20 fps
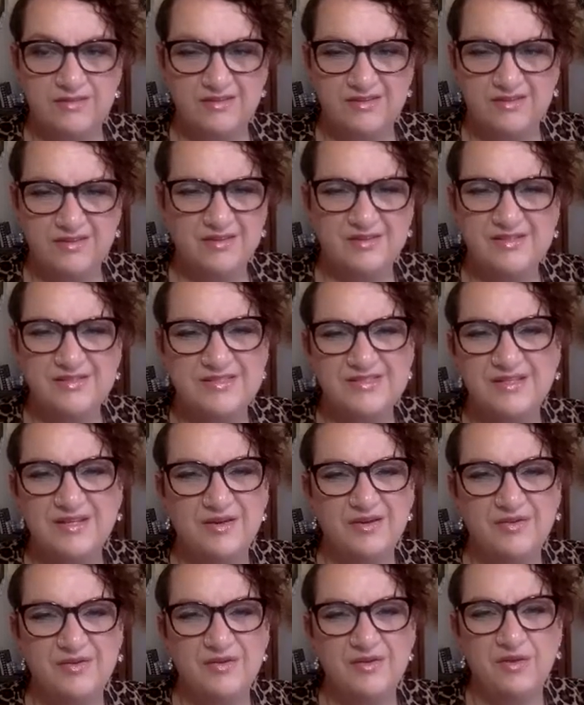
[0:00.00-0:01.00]
you
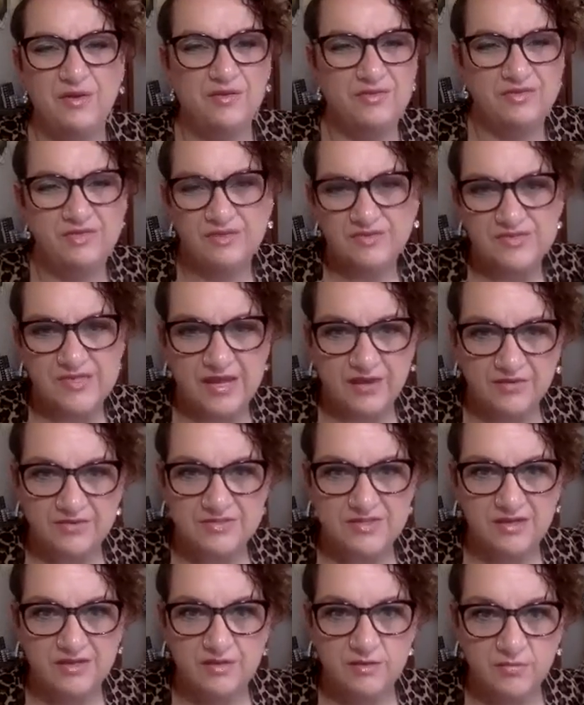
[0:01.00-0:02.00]
know, those
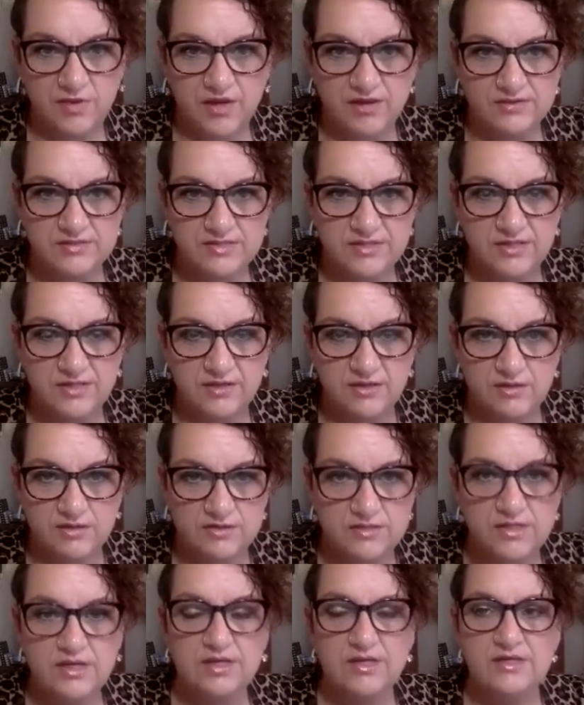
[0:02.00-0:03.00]
outside of the box
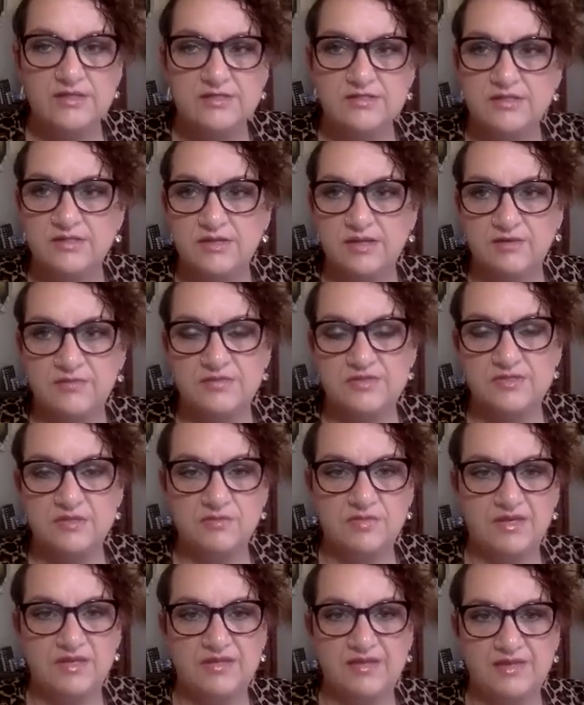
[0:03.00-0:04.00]
thinkers. Sit down with
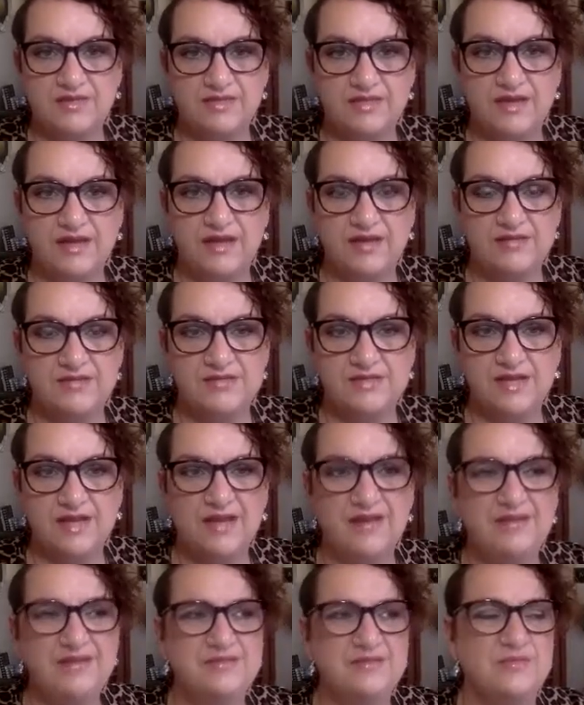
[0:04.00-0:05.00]
somebody like that and say,
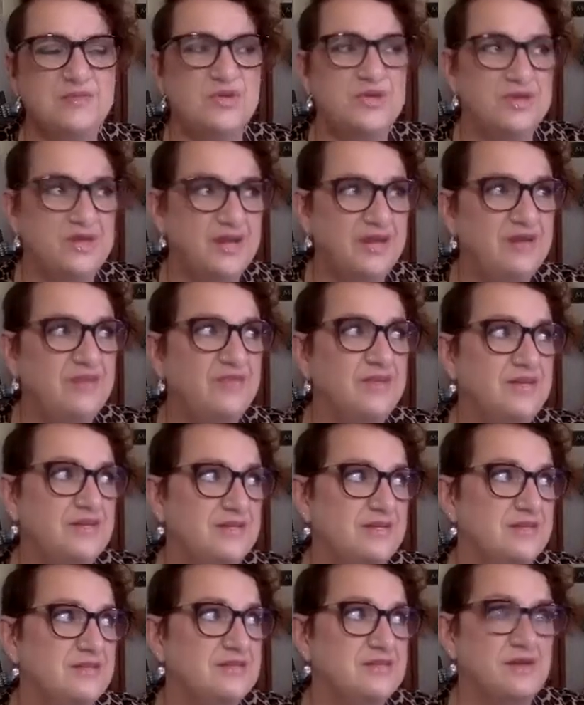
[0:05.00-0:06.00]
I need some creative
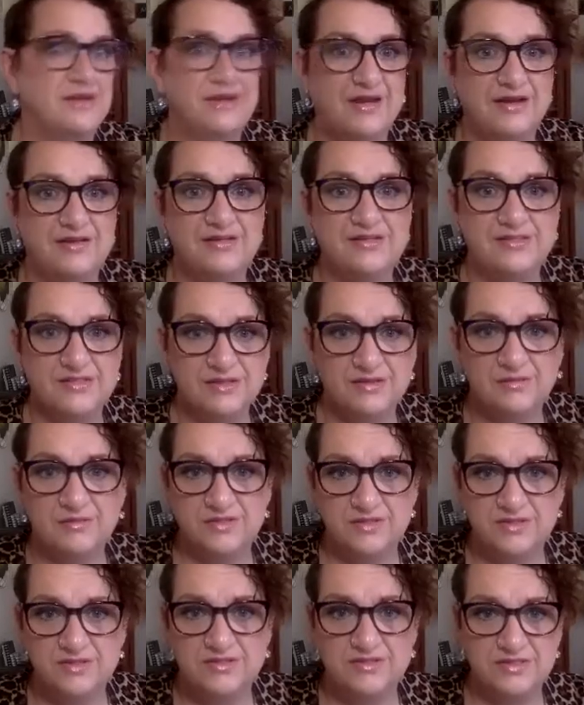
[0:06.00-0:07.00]
ideas on how to deal
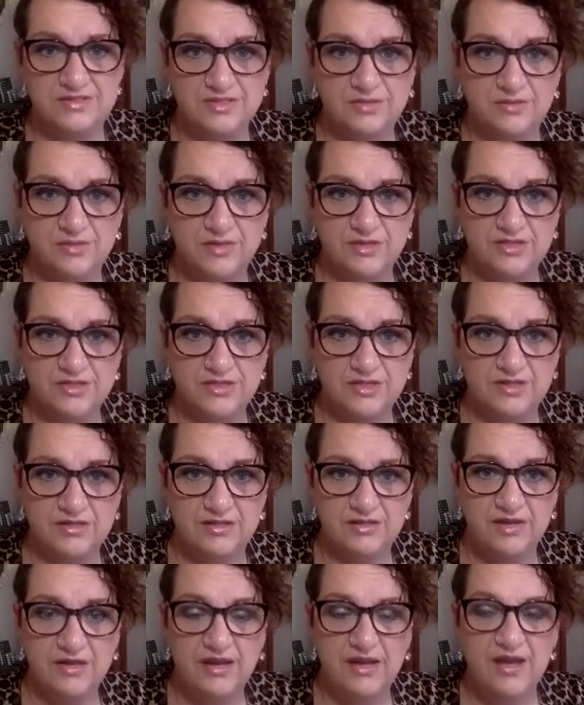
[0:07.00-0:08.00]
with this
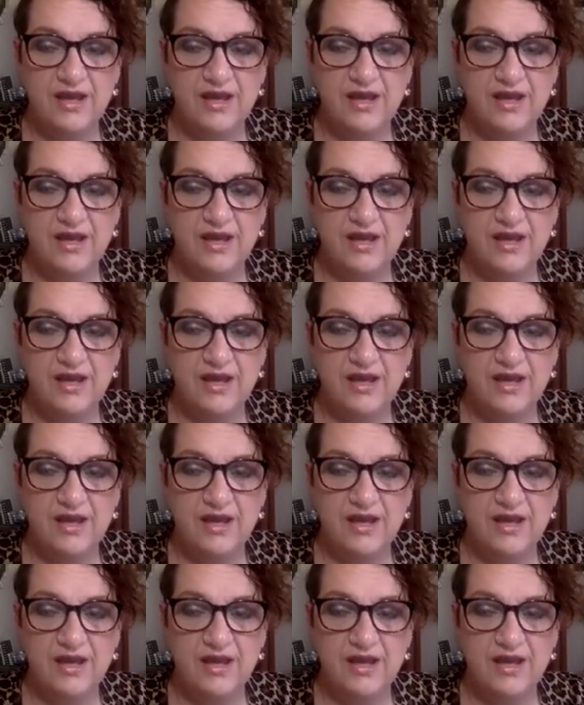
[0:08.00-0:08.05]
situation.